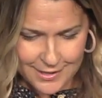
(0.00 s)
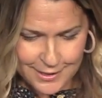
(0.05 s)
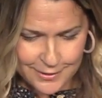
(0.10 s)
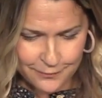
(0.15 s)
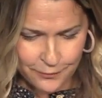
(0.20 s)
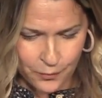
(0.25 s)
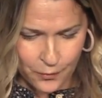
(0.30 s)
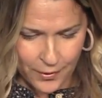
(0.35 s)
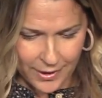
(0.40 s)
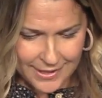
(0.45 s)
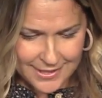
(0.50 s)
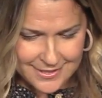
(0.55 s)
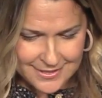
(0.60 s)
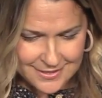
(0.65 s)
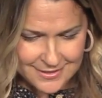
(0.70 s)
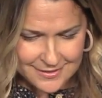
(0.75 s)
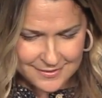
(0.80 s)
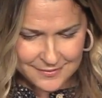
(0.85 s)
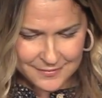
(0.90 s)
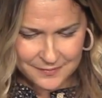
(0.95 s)

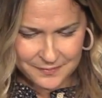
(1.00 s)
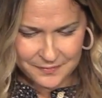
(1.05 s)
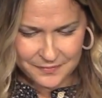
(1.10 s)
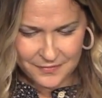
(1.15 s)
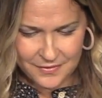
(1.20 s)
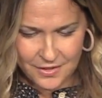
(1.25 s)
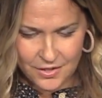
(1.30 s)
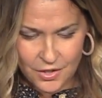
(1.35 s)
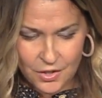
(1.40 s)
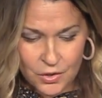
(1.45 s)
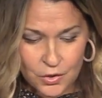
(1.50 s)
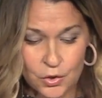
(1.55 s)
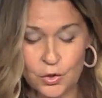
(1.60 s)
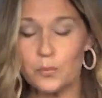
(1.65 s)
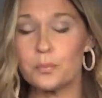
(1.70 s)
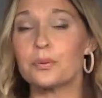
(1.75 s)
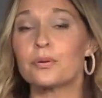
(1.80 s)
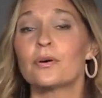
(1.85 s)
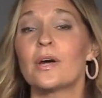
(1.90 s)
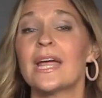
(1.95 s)
voice, who
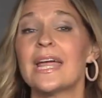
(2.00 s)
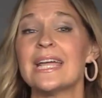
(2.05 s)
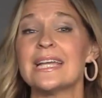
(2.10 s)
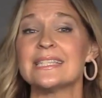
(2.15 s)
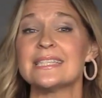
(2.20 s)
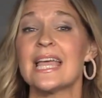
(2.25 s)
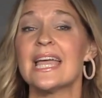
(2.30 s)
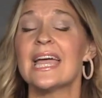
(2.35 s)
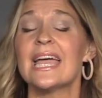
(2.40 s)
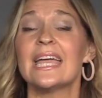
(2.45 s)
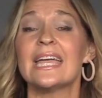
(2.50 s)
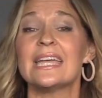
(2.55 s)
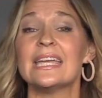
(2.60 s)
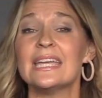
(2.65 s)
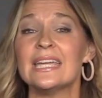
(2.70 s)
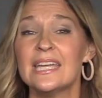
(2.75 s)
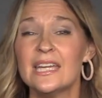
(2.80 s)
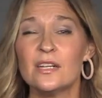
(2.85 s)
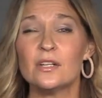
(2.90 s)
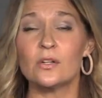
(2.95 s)
prays
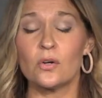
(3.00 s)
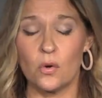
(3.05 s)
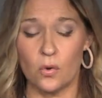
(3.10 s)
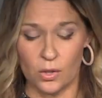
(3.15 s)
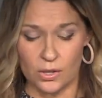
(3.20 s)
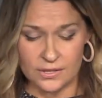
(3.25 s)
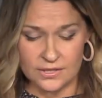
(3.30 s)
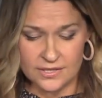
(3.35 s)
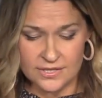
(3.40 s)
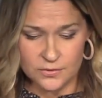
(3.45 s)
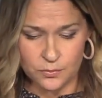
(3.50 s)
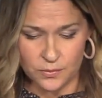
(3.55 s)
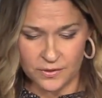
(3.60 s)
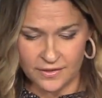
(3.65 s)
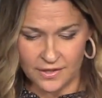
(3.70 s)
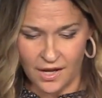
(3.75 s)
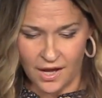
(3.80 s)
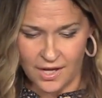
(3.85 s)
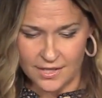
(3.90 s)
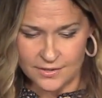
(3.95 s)
in accordance with
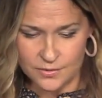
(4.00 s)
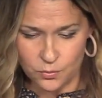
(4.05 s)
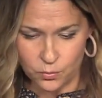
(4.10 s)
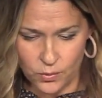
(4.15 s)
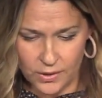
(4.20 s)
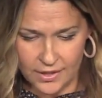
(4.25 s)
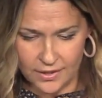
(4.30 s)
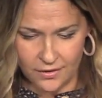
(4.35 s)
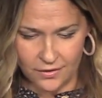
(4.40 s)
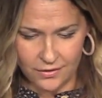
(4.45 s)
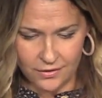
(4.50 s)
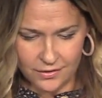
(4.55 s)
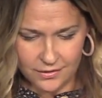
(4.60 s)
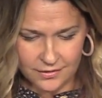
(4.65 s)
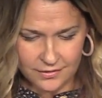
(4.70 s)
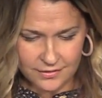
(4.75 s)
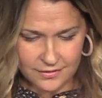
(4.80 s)
God's will,